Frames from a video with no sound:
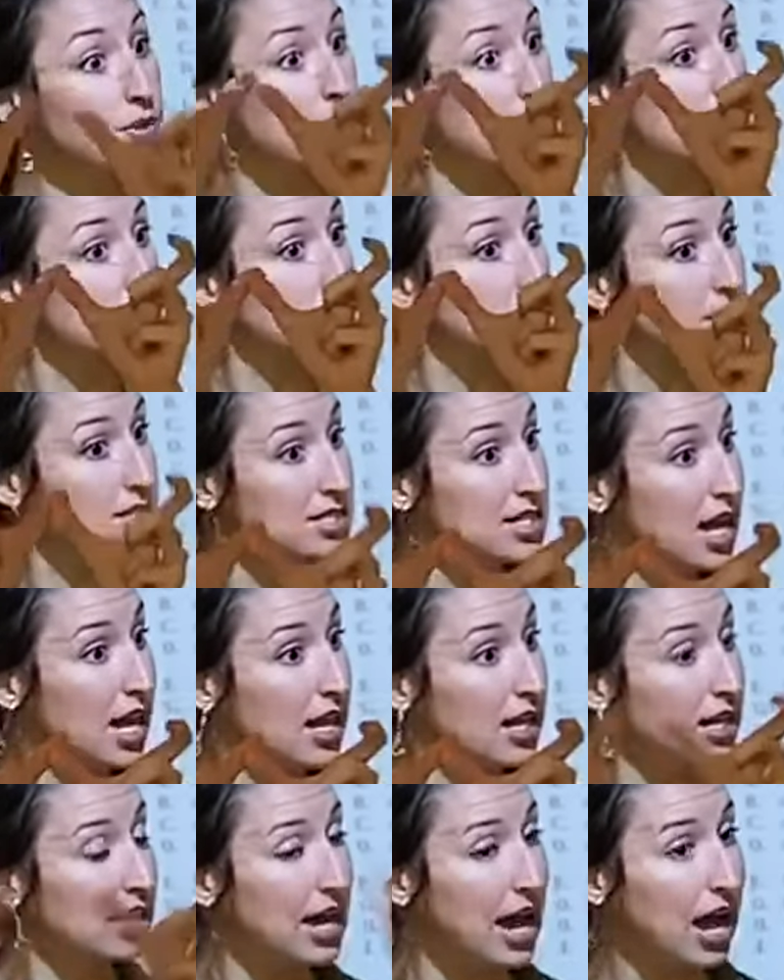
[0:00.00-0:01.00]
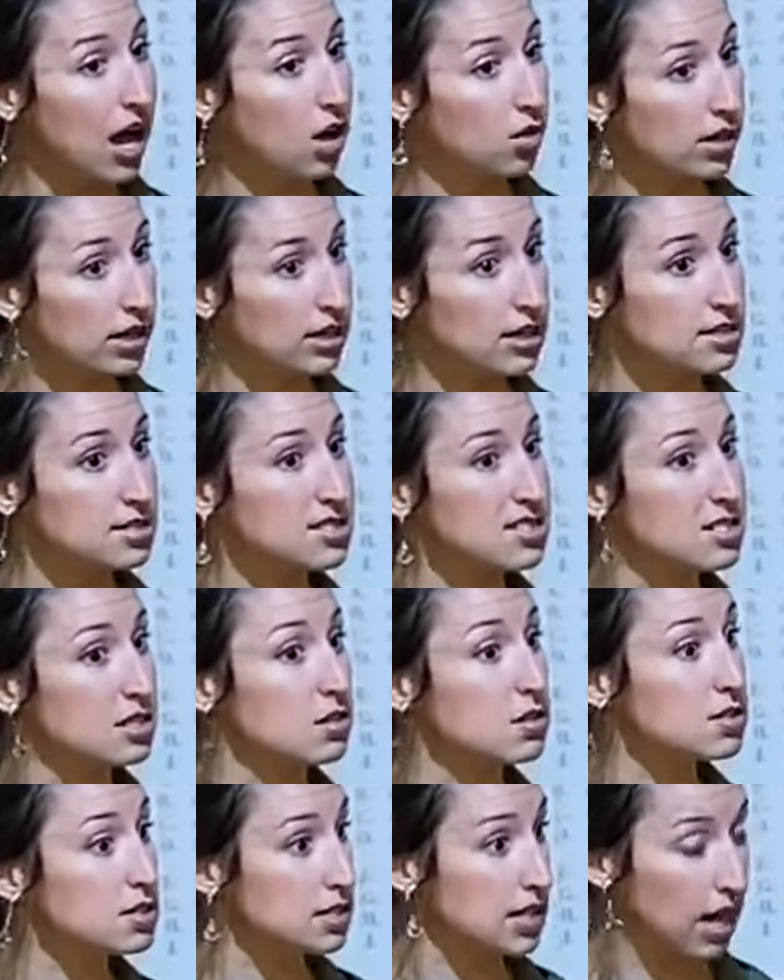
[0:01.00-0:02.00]
be able to take it out and it
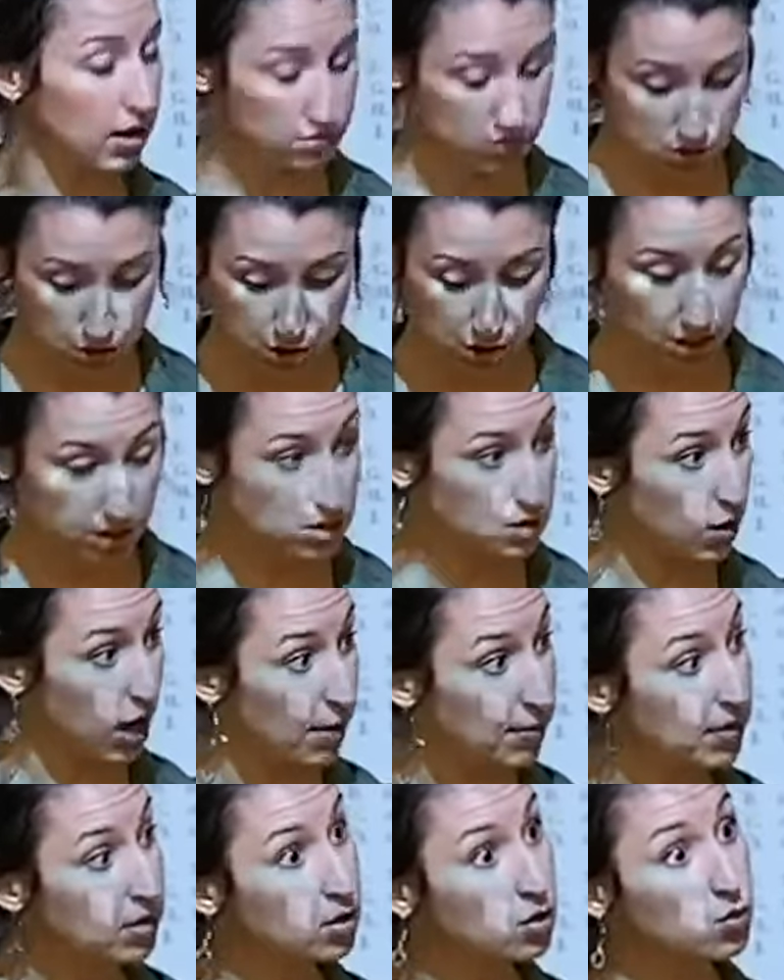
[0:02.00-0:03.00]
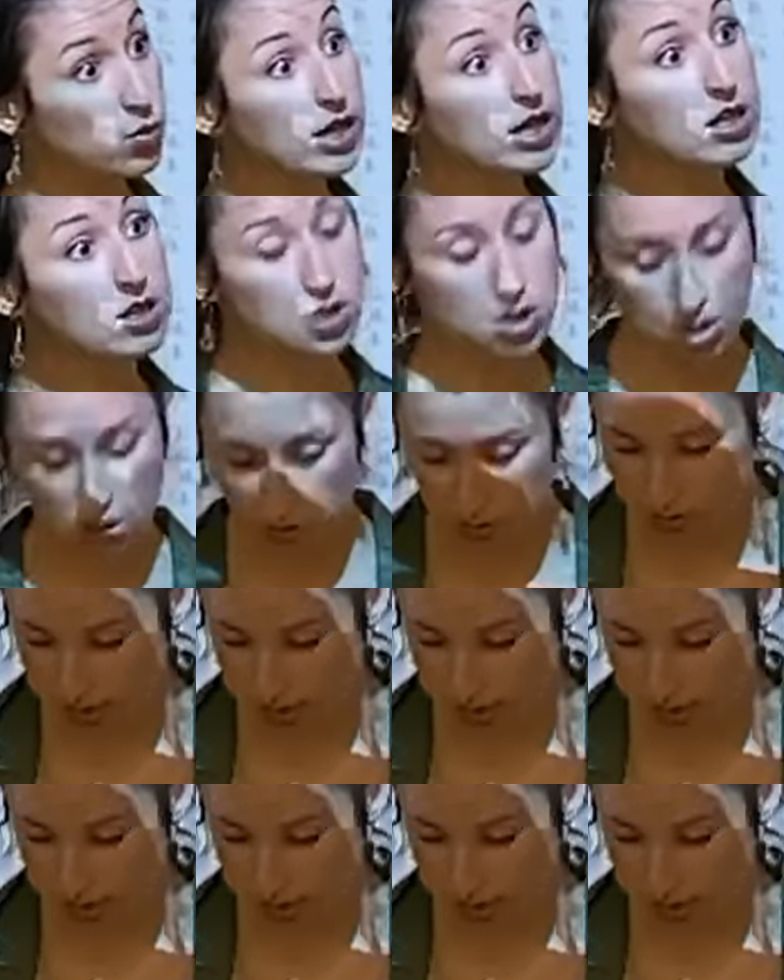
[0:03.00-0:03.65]
still sounds good. So I'm going to read it to you